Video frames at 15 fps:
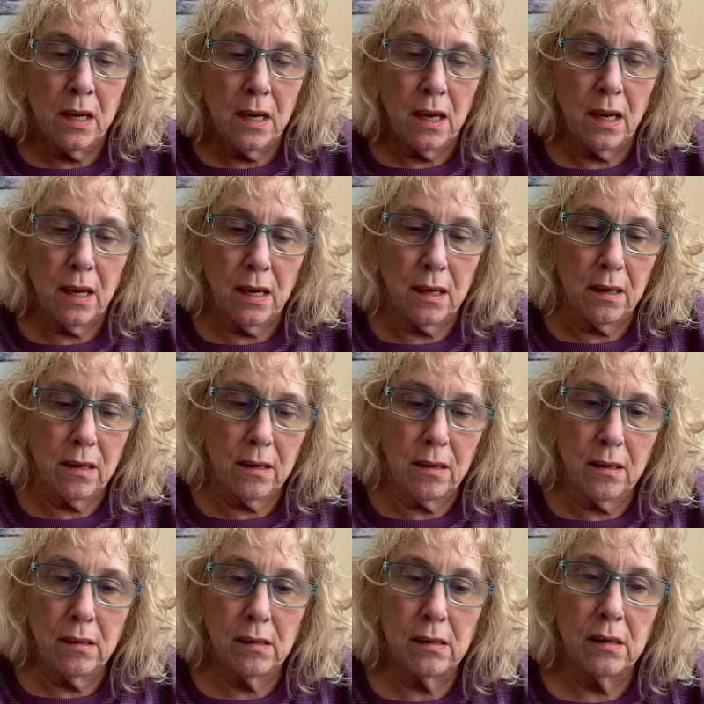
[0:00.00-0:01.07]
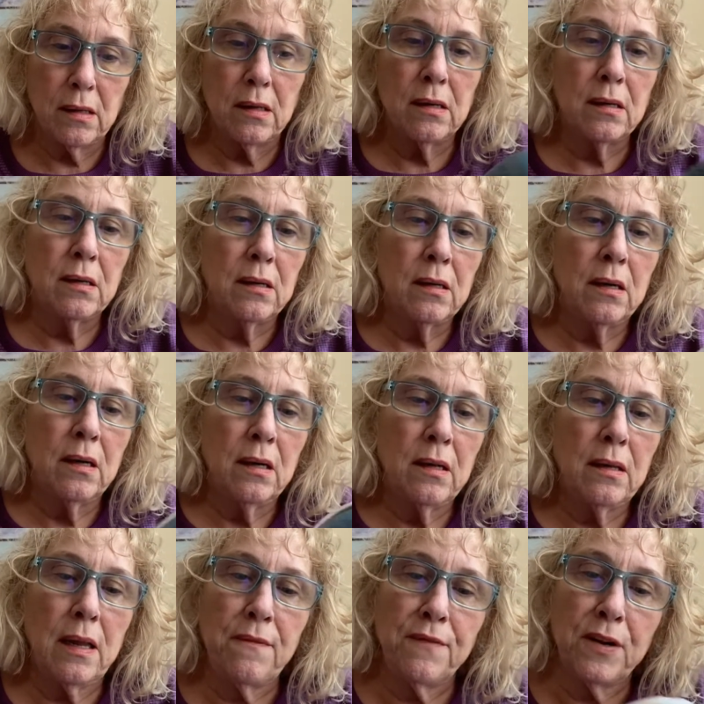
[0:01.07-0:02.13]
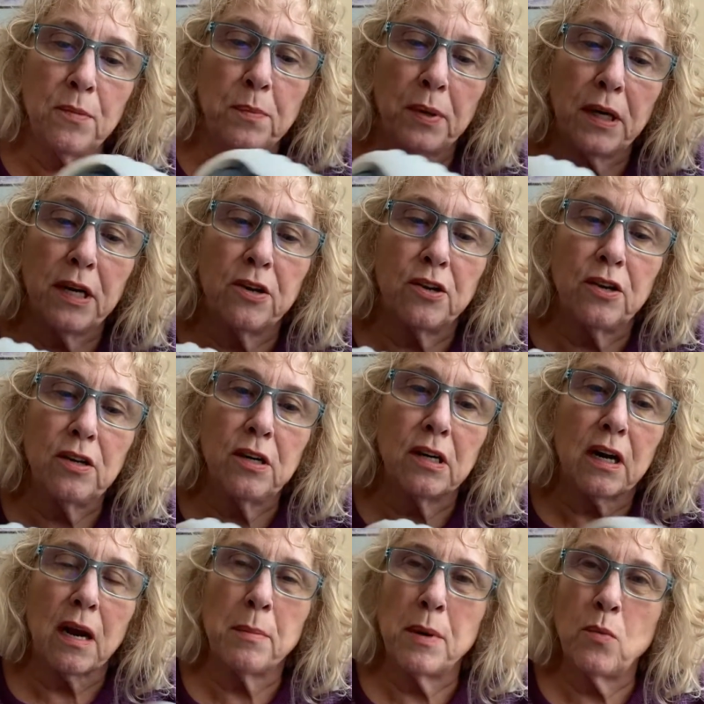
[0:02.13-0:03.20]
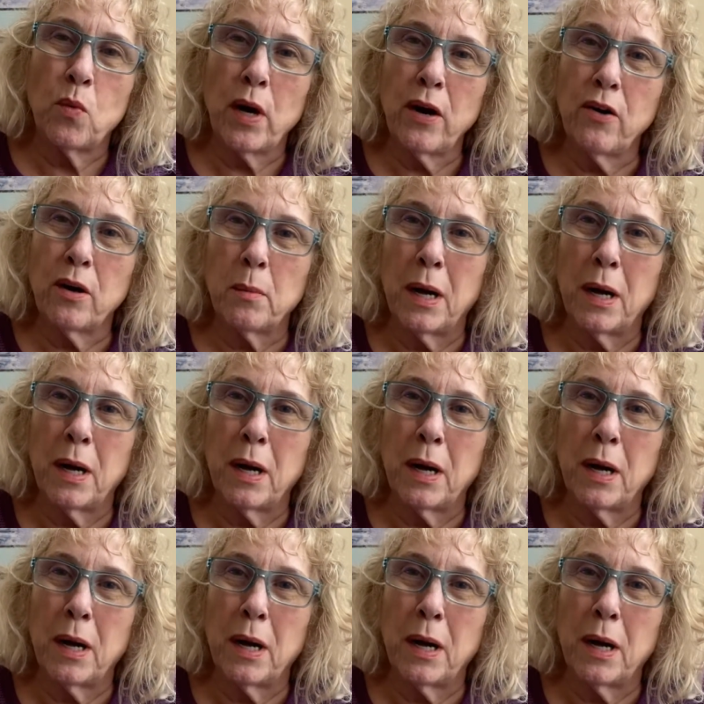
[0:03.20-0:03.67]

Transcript: and uh, they felt pretty good. I've been wearing them